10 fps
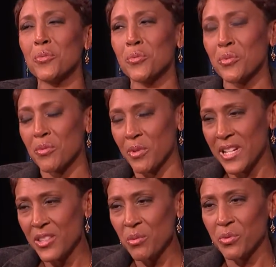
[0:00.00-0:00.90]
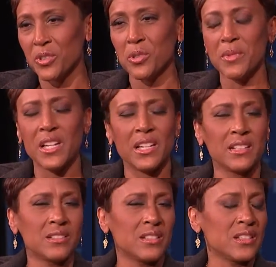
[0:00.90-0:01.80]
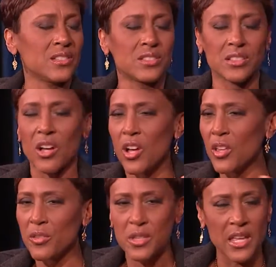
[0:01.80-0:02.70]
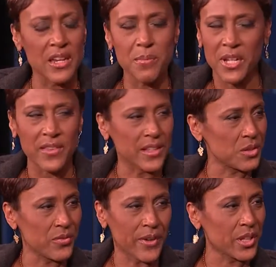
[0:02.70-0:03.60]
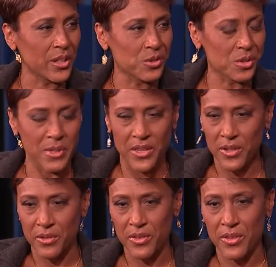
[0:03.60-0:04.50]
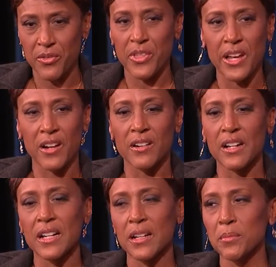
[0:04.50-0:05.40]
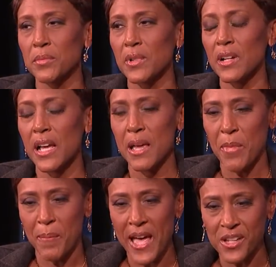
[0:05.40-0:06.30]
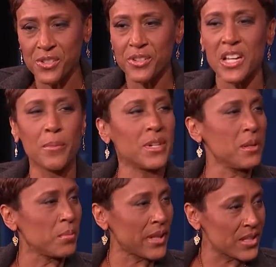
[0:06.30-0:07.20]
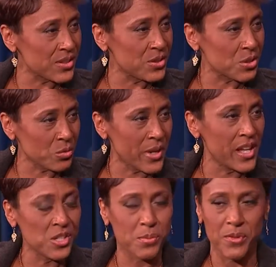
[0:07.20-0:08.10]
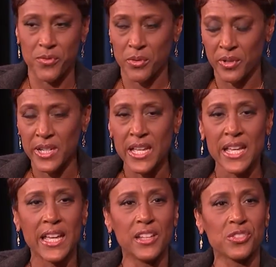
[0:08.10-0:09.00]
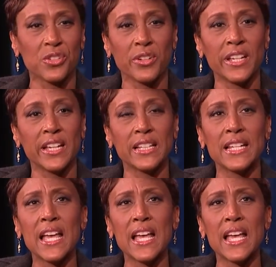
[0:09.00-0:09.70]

we're in the room, and it's anybody that's very close to me, they're there. I had my pastor come, and he blessed the syringe before inserting it.